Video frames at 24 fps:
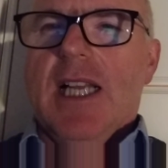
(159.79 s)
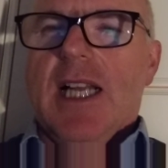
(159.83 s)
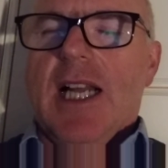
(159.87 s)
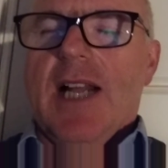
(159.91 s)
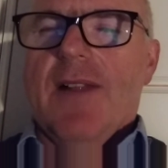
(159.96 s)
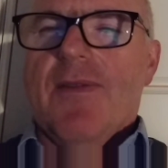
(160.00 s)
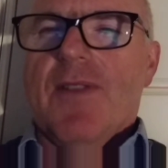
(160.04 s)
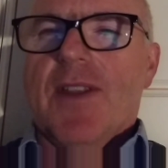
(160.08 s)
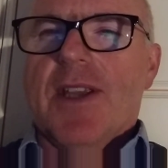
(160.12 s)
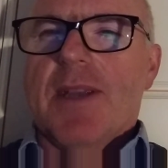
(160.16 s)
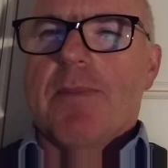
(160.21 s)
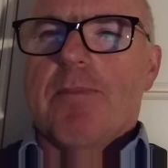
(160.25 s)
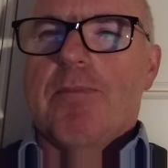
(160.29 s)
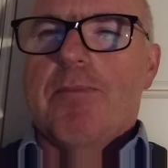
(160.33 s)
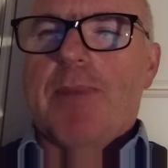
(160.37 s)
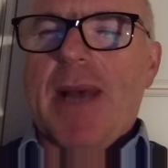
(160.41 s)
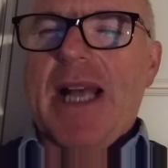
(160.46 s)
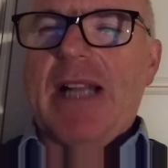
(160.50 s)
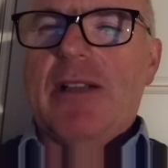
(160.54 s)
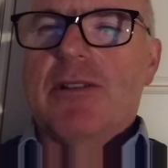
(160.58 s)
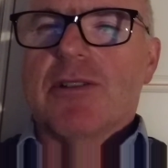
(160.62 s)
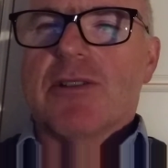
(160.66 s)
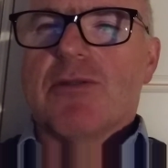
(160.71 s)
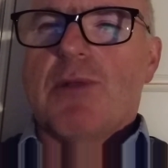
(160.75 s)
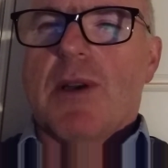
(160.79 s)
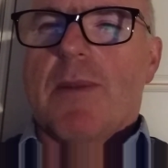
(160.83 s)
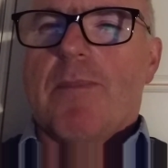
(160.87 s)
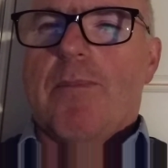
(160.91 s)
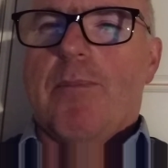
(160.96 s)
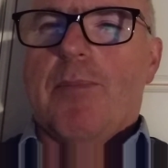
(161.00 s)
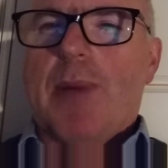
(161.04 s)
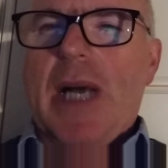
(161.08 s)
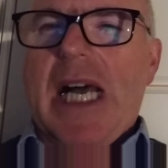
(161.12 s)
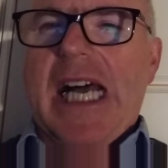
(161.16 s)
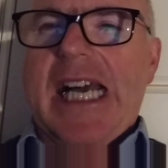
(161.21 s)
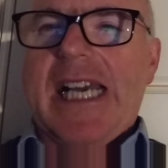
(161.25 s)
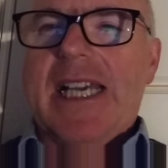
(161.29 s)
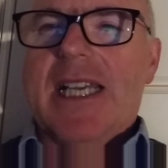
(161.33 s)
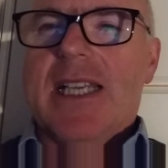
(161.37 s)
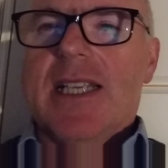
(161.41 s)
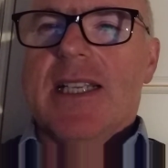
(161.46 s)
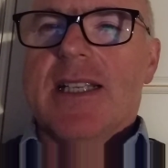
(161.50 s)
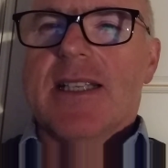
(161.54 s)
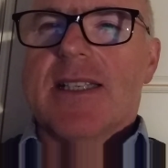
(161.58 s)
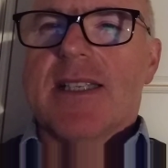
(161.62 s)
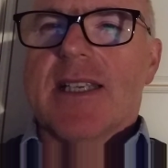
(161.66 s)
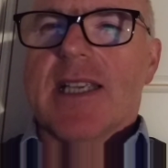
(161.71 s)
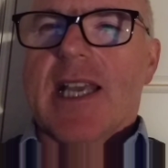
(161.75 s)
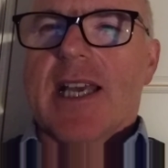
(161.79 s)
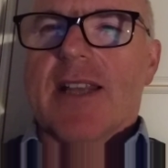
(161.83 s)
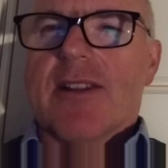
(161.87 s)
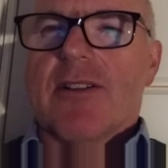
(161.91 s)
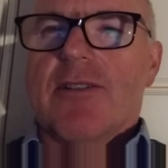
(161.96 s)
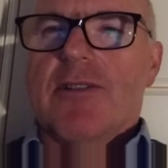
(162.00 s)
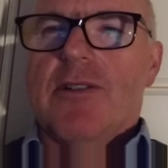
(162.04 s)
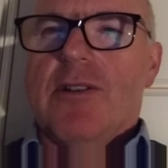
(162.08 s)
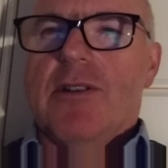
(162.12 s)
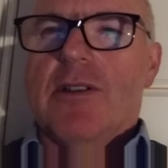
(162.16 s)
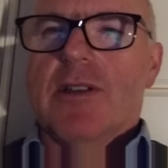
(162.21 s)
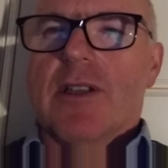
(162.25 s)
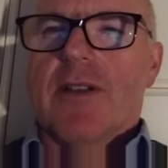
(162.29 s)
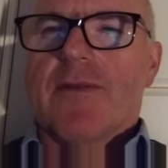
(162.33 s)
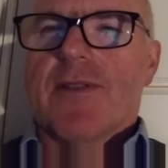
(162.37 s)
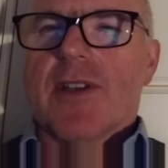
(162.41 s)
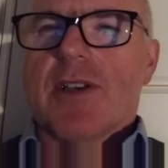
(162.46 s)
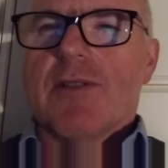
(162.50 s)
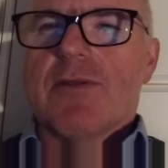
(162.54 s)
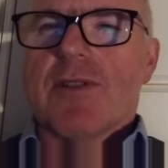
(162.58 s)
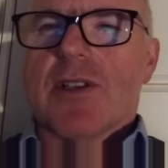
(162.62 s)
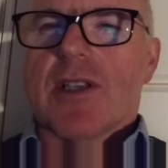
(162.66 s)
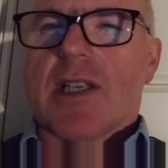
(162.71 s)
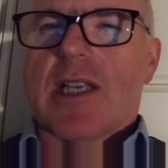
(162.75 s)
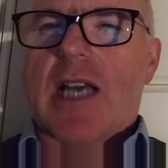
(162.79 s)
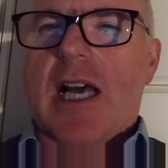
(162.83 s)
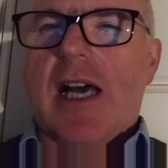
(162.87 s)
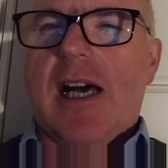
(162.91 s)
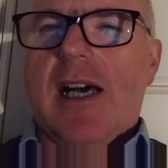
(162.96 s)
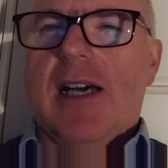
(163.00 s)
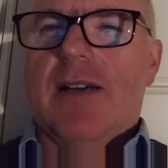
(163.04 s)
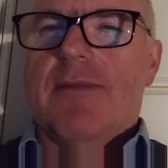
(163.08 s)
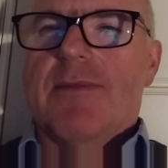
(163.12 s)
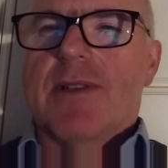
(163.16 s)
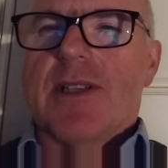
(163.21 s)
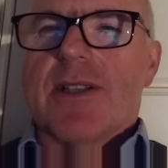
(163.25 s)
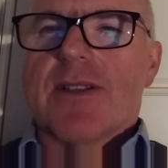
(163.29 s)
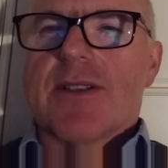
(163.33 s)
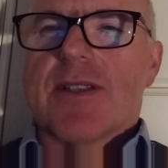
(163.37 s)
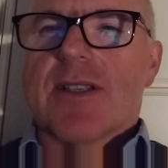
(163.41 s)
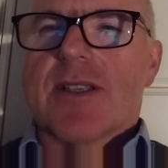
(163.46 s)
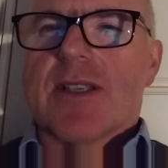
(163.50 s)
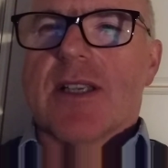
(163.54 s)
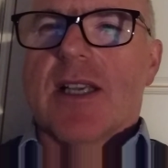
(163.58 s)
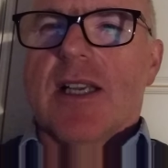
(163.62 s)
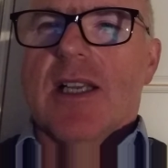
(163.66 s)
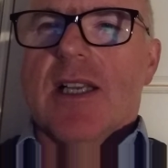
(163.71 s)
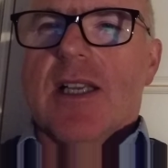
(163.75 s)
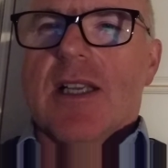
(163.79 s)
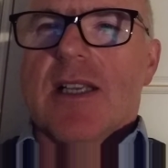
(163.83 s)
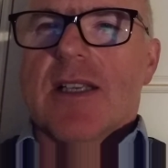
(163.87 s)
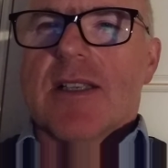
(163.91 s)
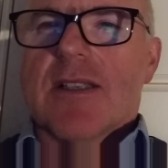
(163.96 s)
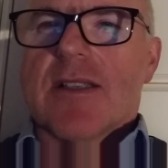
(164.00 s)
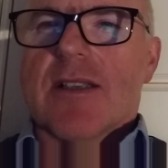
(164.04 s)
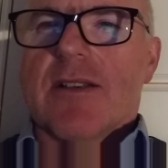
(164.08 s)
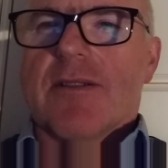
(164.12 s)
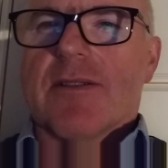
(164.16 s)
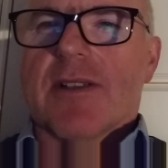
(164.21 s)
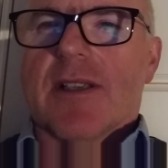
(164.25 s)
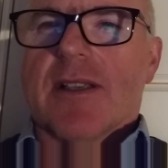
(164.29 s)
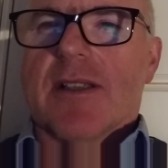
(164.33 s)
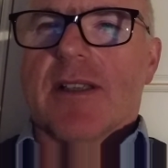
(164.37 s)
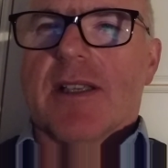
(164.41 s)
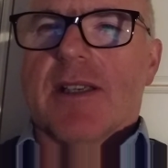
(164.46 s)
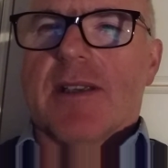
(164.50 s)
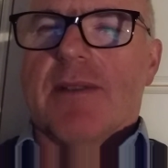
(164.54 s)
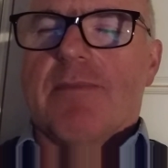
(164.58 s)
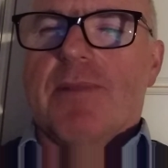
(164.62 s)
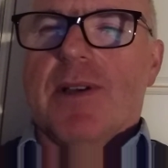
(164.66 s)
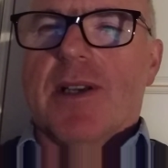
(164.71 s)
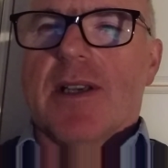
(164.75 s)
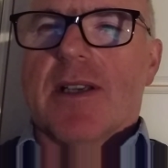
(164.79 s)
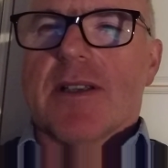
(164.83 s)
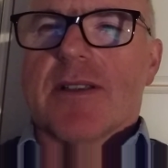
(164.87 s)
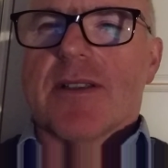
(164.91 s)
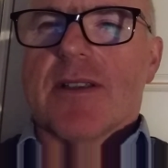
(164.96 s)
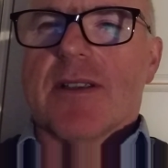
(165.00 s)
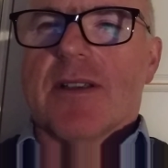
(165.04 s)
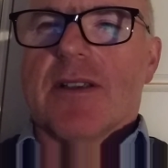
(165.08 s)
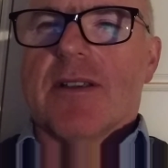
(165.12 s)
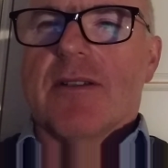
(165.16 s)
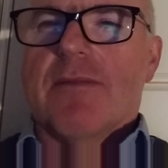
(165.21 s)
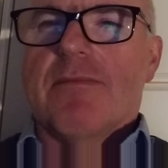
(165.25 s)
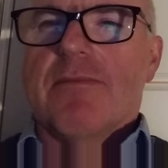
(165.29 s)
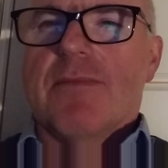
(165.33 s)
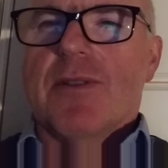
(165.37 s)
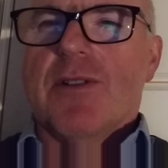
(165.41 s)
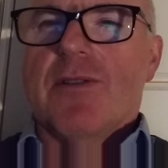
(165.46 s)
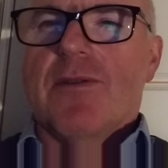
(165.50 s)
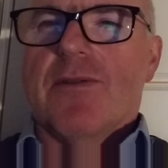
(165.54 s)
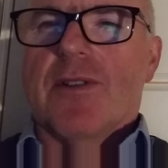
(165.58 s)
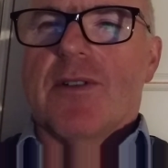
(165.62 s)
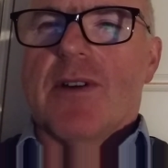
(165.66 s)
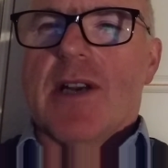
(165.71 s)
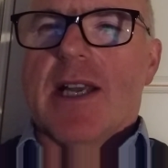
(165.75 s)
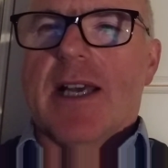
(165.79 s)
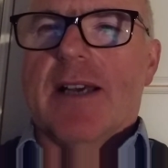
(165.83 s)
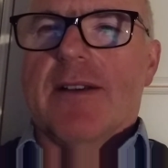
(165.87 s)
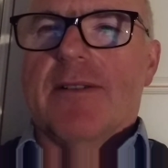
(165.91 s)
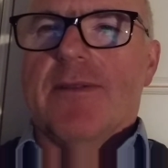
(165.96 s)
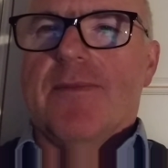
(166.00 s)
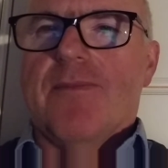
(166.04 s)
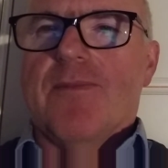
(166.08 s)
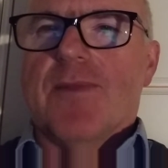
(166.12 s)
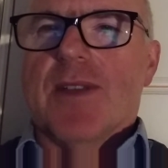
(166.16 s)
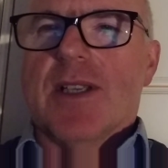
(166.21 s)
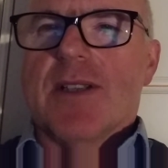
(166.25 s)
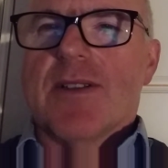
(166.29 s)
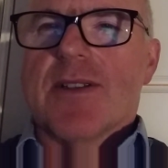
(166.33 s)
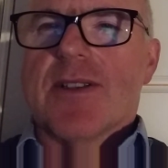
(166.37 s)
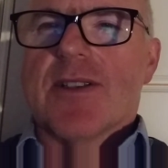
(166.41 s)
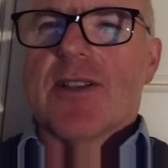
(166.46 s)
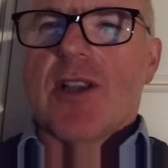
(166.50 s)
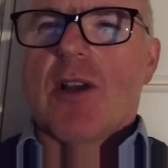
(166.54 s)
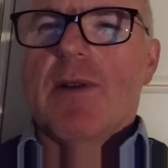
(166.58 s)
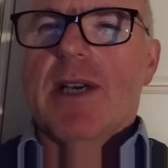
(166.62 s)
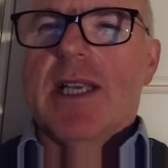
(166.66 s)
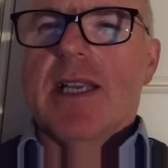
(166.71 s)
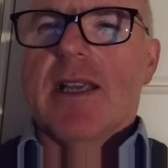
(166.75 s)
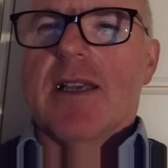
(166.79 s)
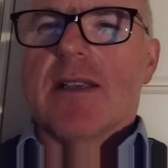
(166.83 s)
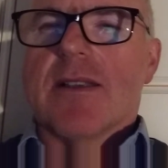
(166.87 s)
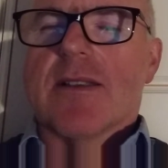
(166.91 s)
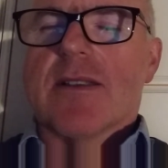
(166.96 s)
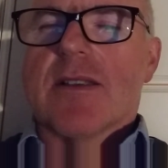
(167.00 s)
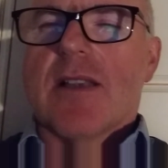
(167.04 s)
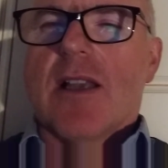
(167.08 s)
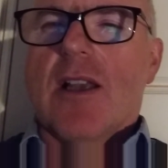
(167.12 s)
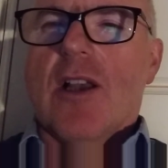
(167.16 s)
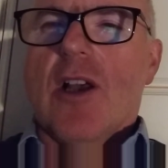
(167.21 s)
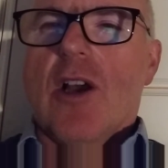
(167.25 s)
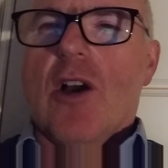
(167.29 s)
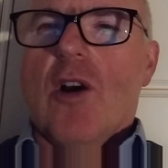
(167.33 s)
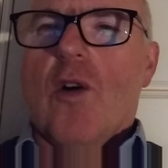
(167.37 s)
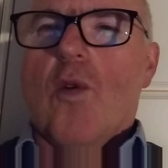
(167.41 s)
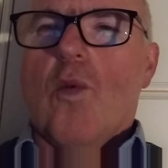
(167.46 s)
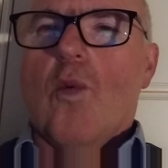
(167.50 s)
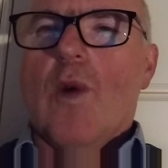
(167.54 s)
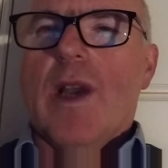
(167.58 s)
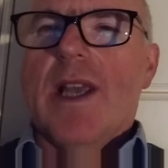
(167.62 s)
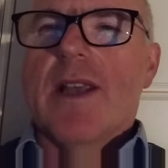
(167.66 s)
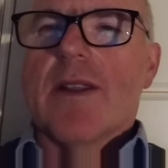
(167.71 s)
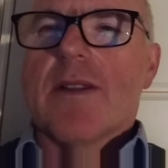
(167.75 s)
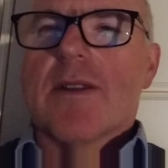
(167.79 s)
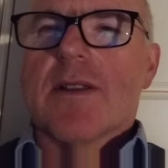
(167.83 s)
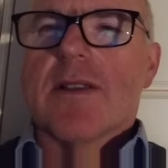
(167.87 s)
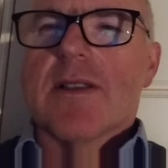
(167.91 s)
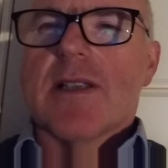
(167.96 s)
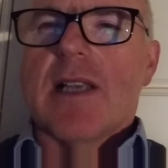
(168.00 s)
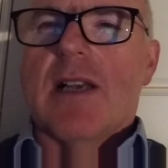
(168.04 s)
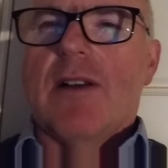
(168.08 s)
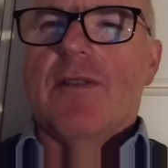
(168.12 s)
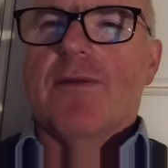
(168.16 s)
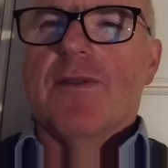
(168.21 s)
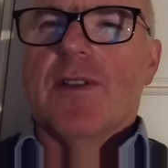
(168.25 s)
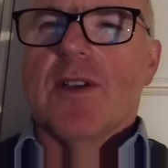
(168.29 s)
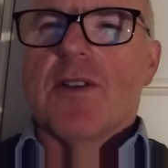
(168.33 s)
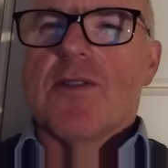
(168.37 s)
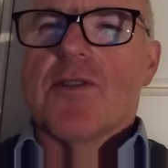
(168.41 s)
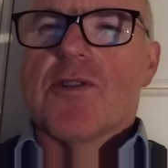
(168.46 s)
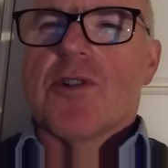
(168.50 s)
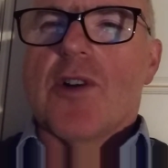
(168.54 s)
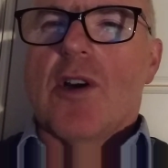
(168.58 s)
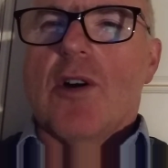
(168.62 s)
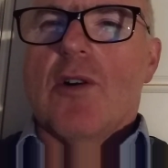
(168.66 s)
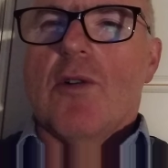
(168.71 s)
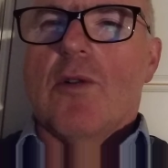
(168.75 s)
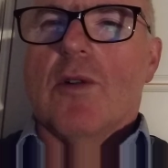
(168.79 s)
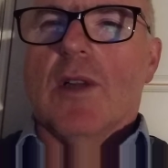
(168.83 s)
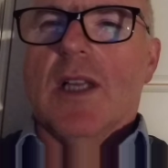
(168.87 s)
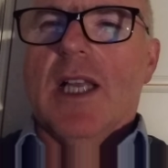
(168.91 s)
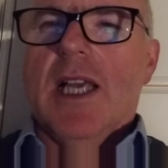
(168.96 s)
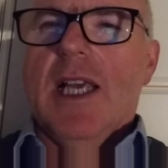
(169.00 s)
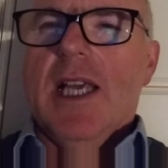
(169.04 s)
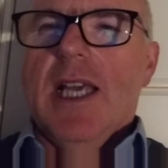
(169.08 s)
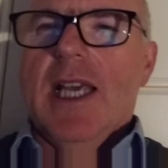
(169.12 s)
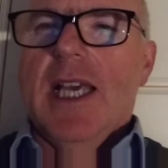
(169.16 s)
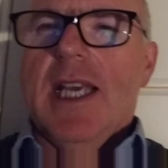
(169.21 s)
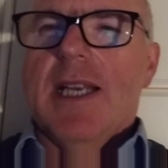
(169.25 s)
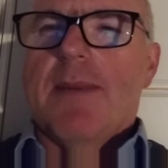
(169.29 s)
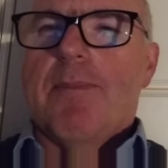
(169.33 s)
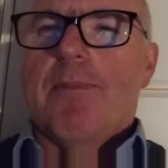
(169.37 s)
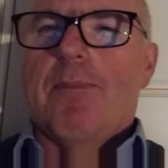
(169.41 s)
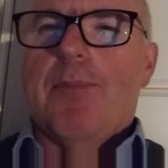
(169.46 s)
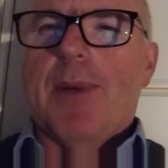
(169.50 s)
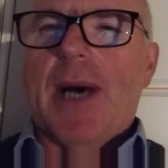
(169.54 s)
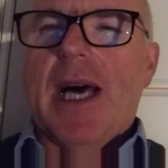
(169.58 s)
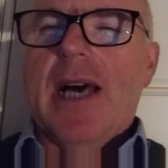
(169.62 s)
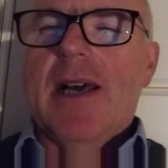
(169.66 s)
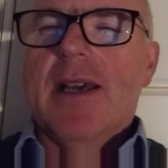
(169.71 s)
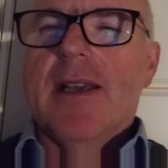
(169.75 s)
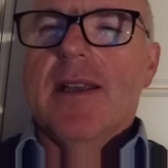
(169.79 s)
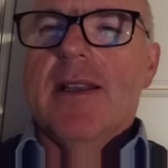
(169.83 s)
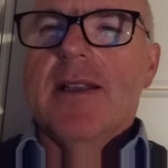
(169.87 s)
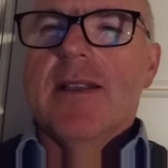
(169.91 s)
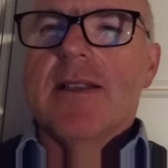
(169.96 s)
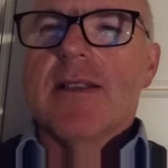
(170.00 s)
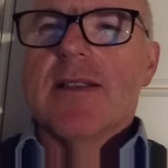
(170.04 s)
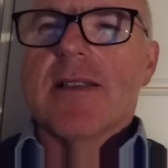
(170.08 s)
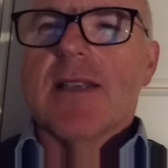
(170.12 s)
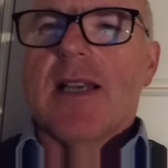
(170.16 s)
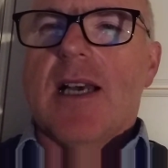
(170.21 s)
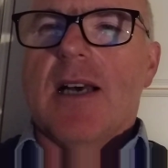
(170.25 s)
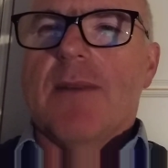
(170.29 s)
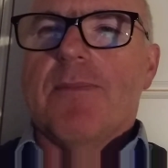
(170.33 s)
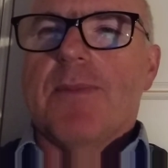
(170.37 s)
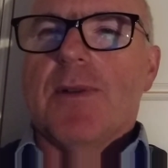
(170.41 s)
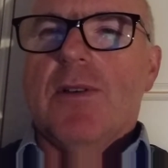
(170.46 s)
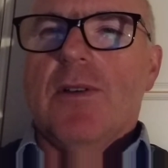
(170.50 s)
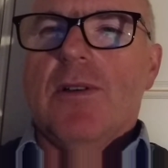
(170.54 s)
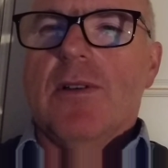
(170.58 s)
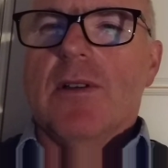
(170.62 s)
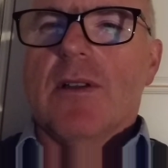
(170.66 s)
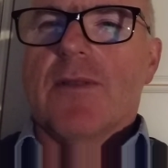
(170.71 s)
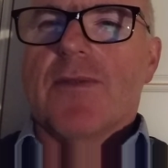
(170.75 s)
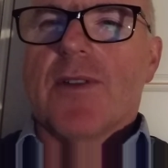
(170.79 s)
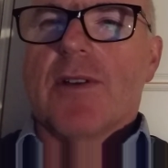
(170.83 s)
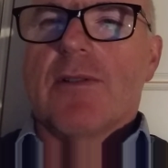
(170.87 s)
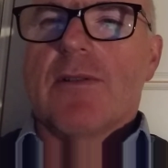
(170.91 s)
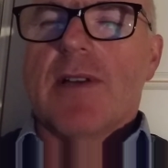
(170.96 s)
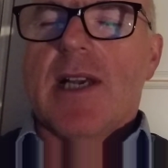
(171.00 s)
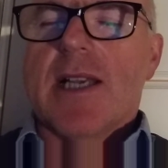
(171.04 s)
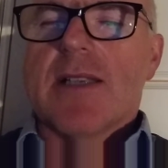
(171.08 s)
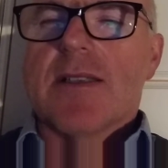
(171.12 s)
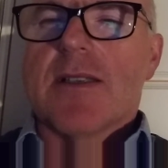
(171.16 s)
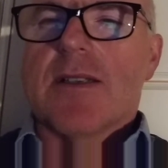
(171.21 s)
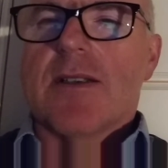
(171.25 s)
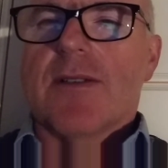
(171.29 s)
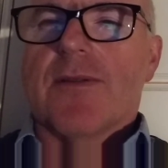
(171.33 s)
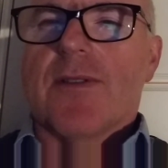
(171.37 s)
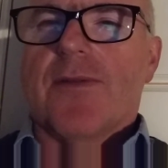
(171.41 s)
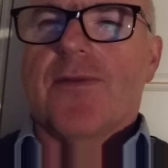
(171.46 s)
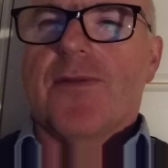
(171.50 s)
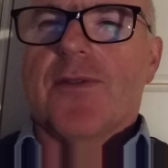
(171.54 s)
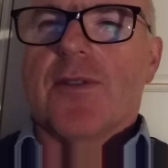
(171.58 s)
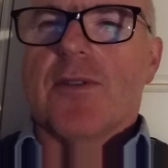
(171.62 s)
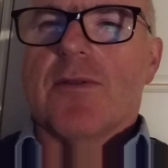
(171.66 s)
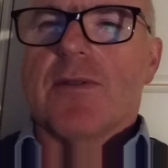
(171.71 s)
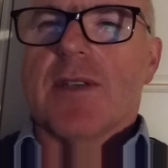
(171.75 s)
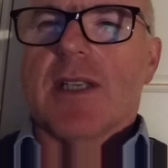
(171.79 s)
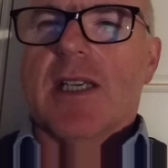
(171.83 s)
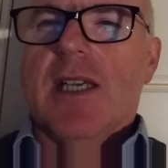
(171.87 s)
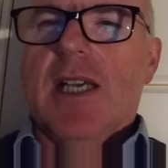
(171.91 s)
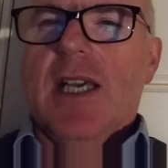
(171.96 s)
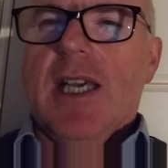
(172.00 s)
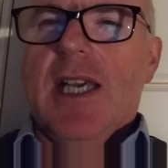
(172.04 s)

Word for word: and the belt would bind together all of those garments so that the person can move around and so it is with self control. It binds up all of the rest of the fruit.